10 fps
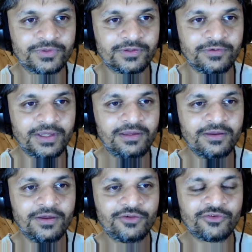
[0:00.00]
Okay,
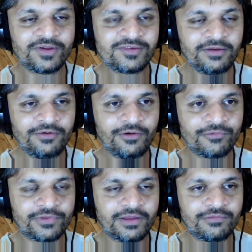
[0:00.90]
so I started off
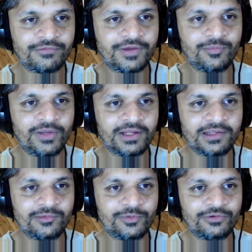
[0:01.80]
with f of n being an
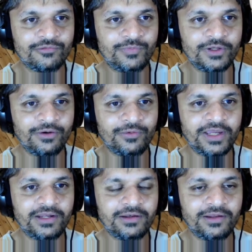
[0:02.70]
element of big O
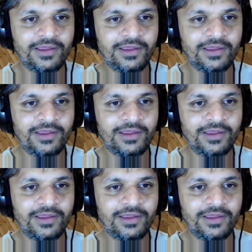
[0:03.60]
n,